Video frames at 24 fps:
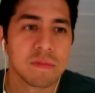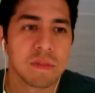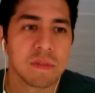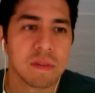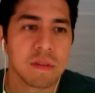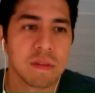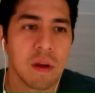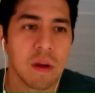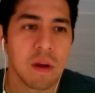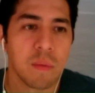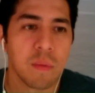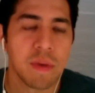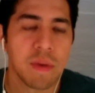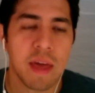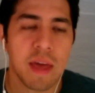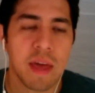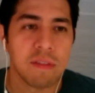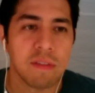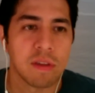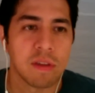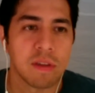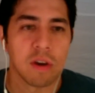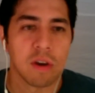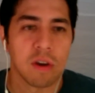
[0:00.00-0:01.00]
Are we ahead
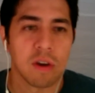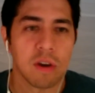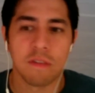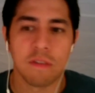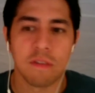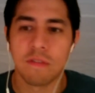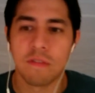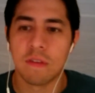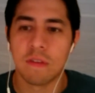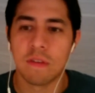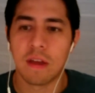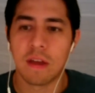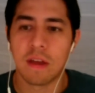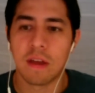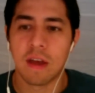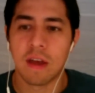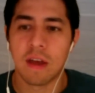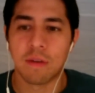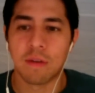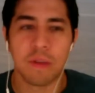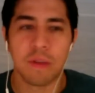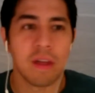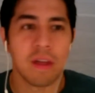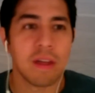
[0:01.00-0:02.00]
of the curve? I
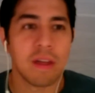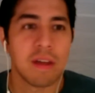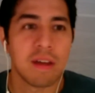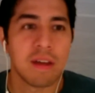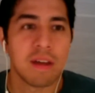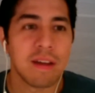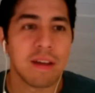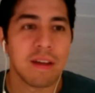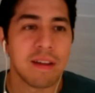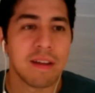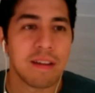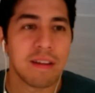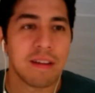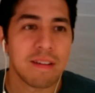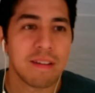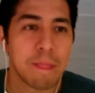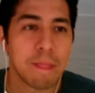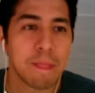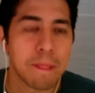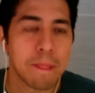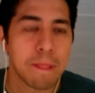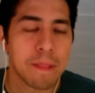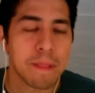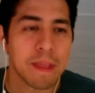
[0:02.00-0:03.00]
don't.
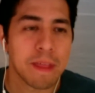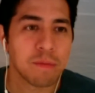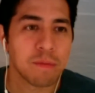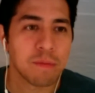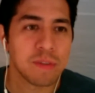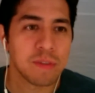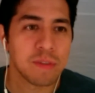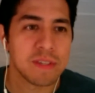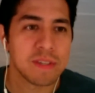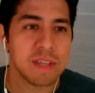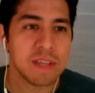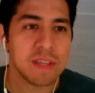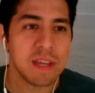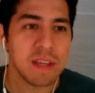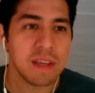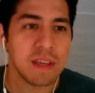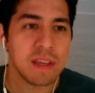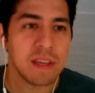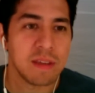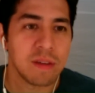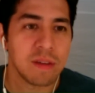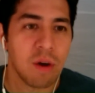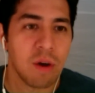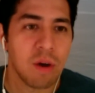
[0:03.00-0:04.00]
I don't really see
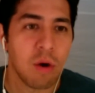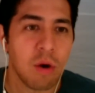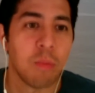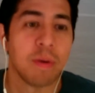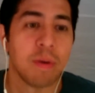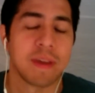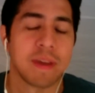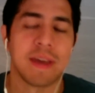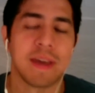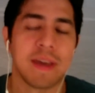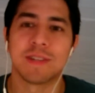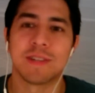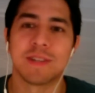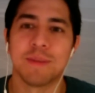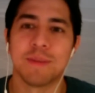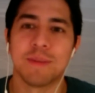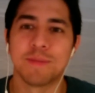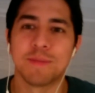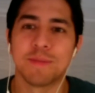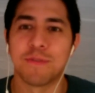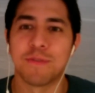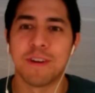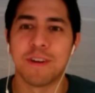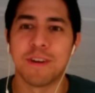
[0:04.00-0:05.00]
any. Oh my gosh, I'm
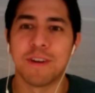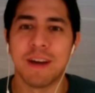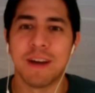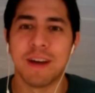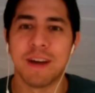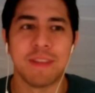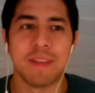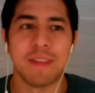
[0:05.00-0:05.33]
so far down that I